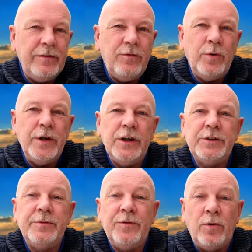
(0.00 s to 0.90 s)
or 4 years
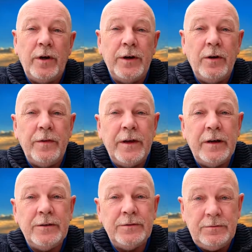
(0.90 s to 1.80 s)
before I got
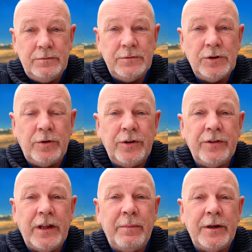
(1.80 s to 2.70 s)
there and got into
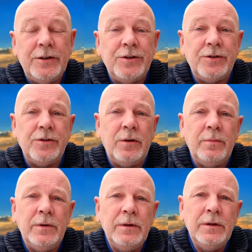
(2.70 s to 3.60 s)
that manager's
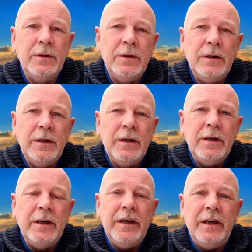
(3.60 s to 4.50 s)
job.
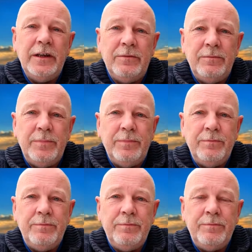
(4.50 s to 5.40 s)
He'd
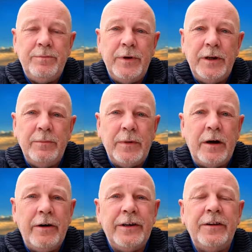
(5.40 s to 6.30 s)
been
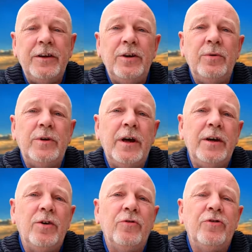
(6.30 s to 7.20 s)
married in the
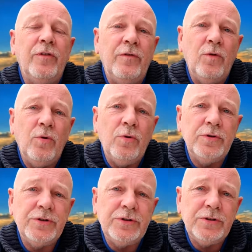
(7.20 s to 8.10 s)
UK, got
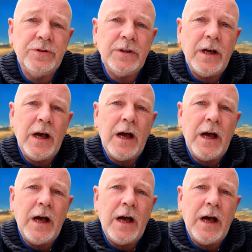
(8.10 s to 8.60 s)
divorced